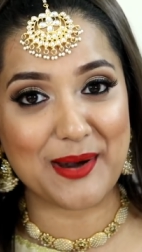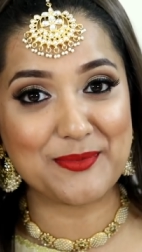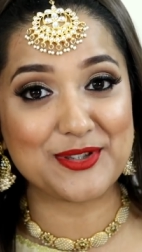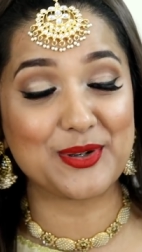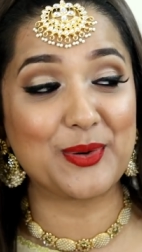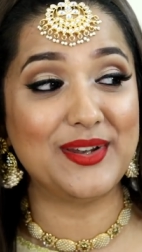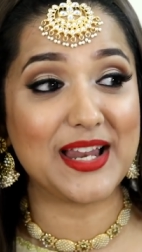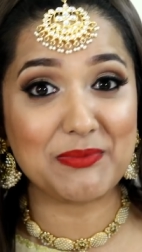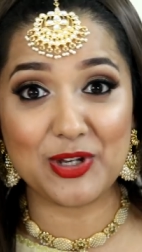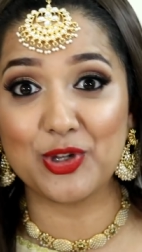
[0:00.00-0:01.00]
up. So
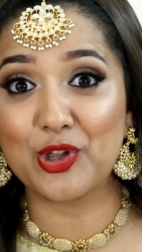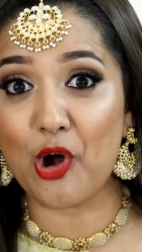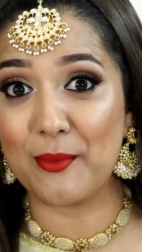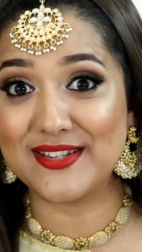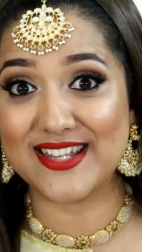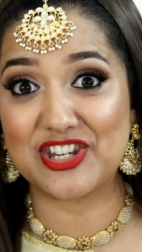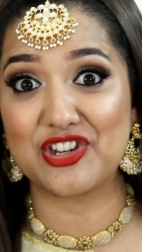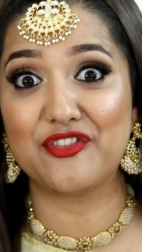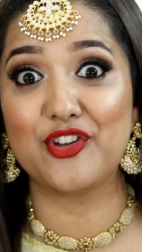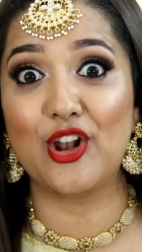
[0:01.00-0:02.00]
let me know in the comment
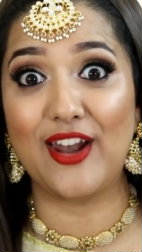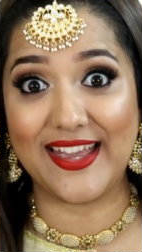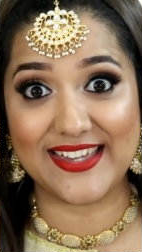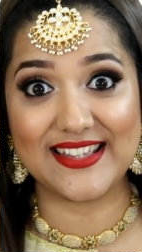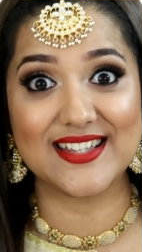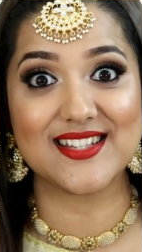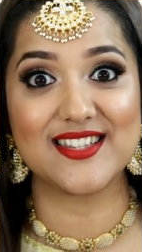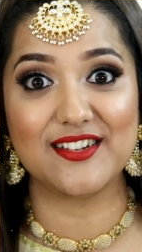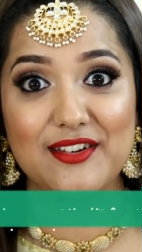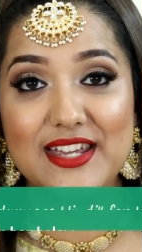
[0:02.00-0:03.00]
section if you're liking this
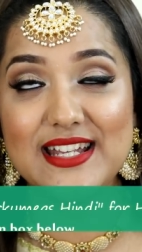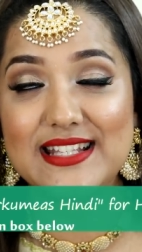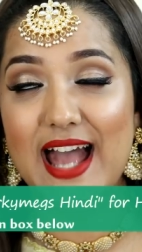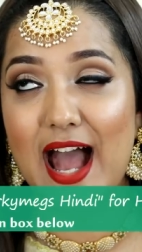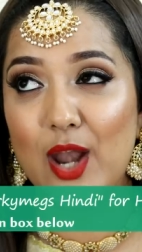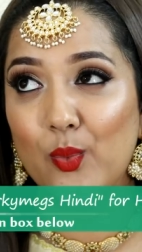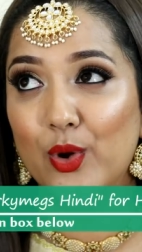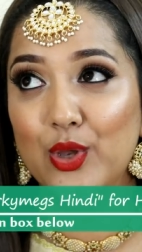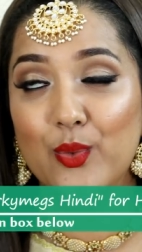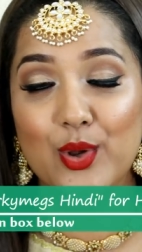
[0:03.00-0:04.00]
series and
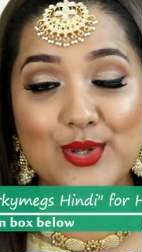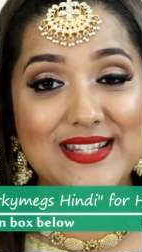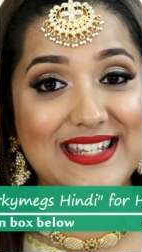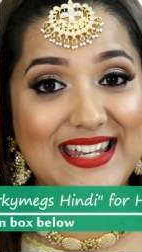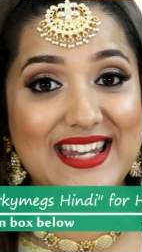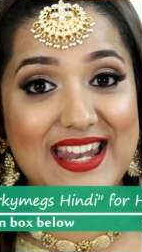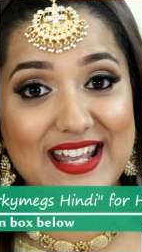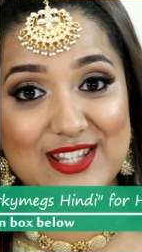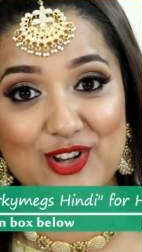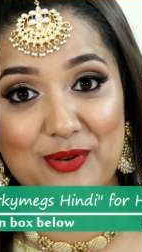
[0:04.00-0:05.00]
what you want to see
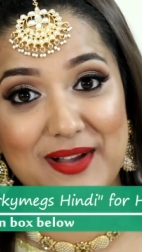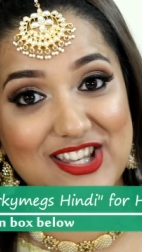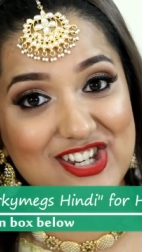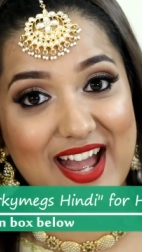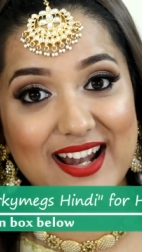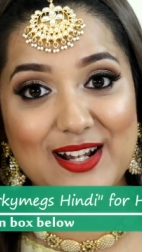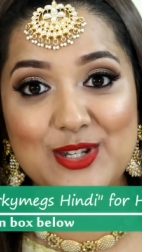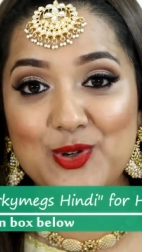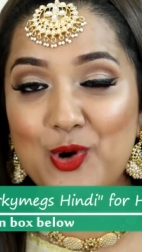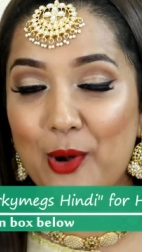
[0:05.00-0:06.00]
next on my channel.
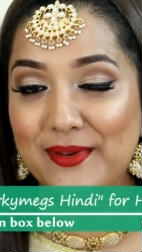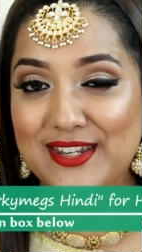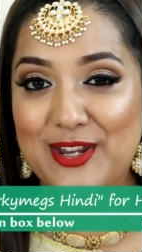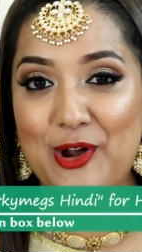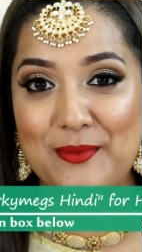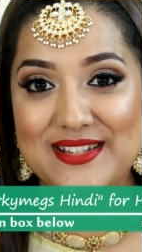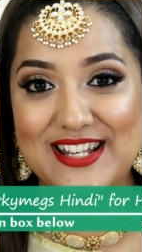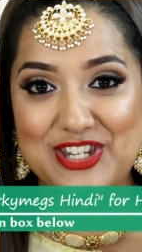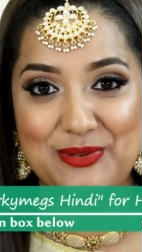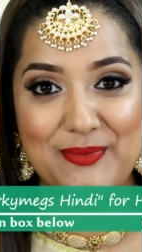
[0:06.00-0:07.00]
Do comment in the comment section